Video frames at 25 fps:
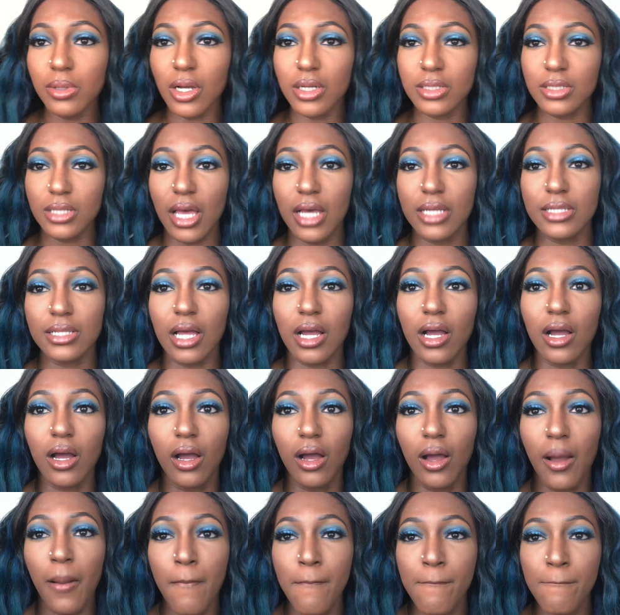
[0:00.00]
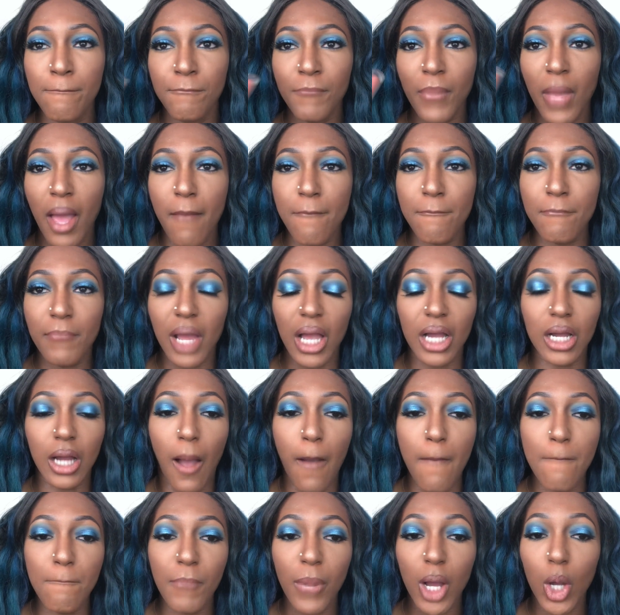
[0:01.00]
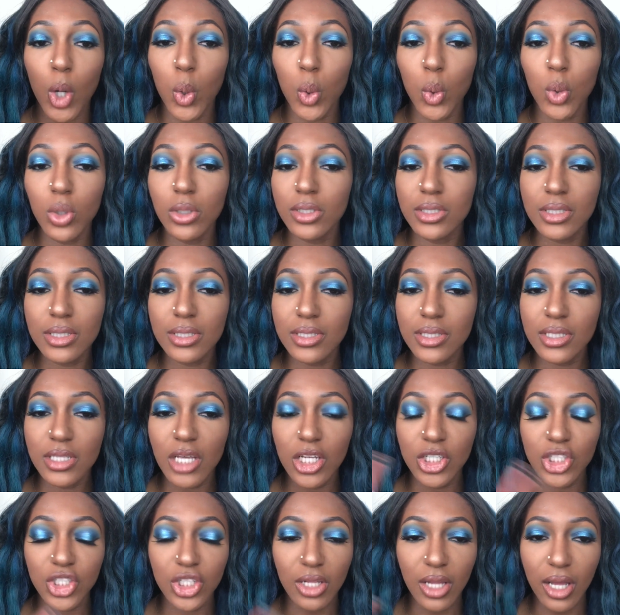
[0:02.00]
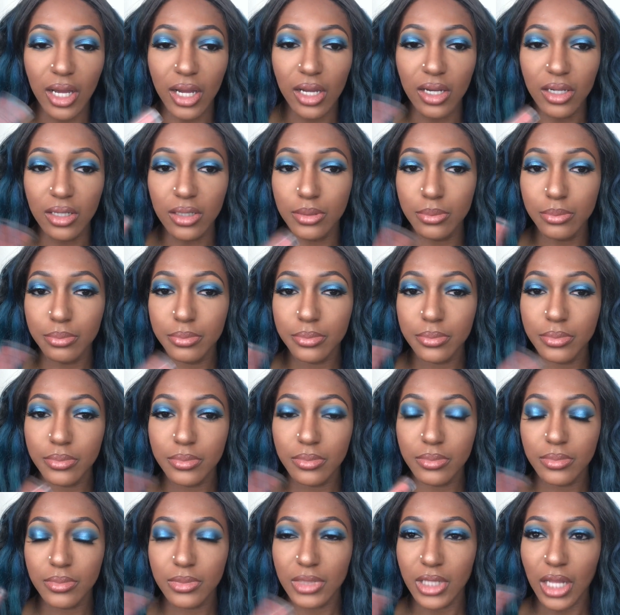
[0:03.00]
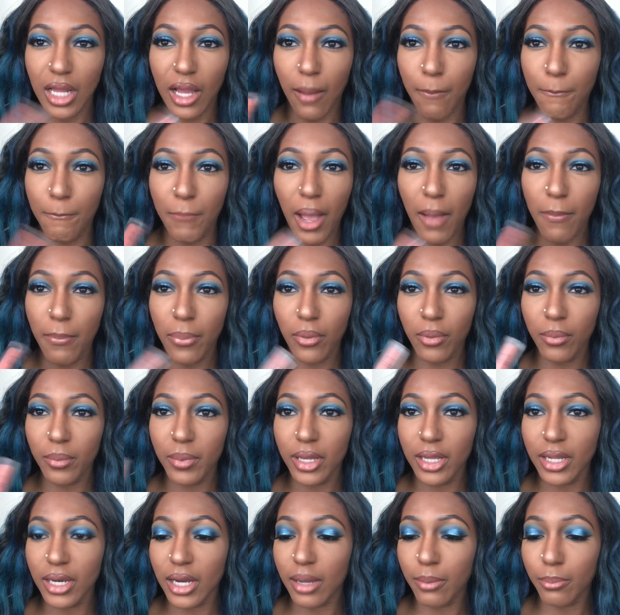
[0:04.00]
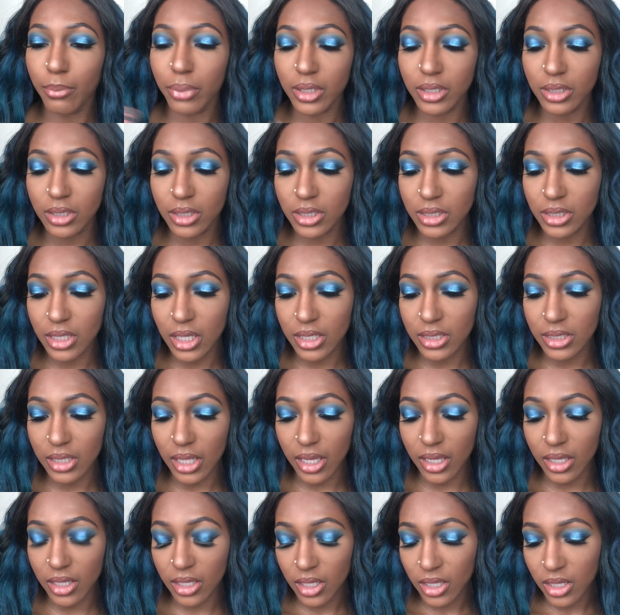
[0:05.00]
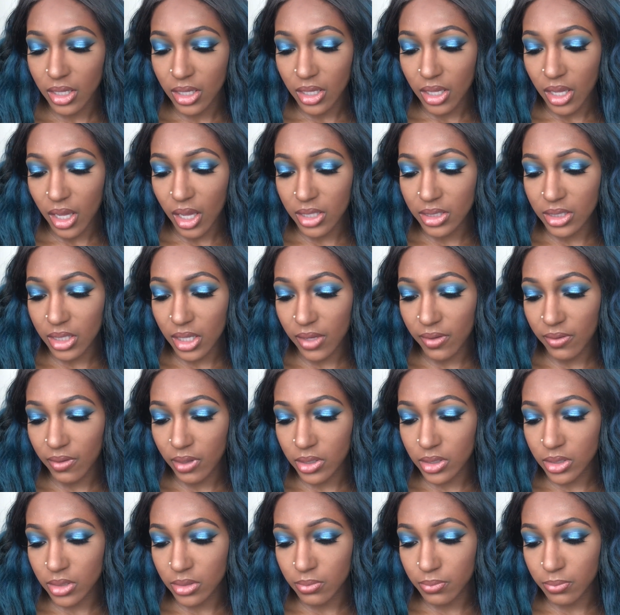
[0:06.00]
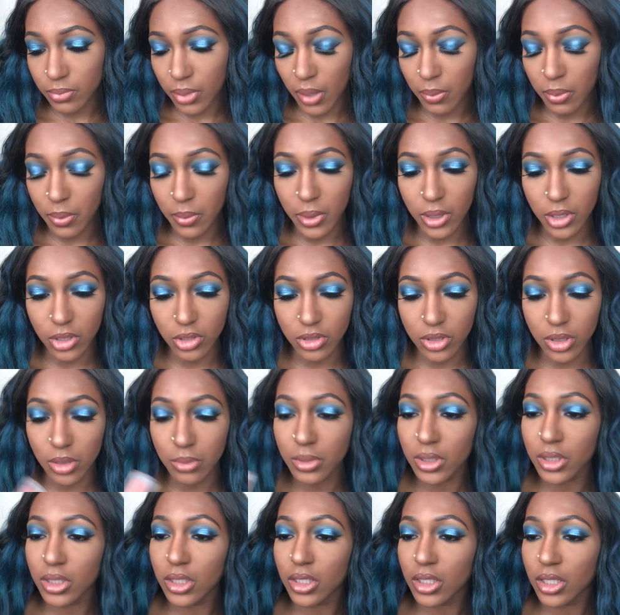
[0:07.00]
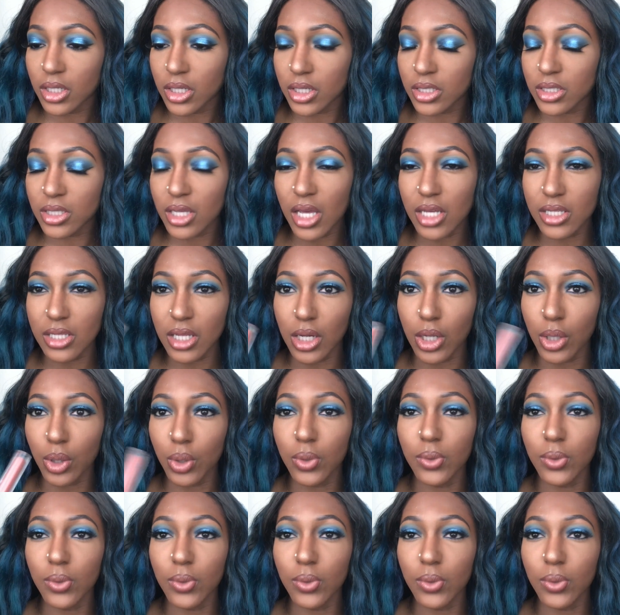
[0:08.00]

Gloss has like a cooling sensation, like a peppermint. This has to have like peppermint or something in it, because it has like a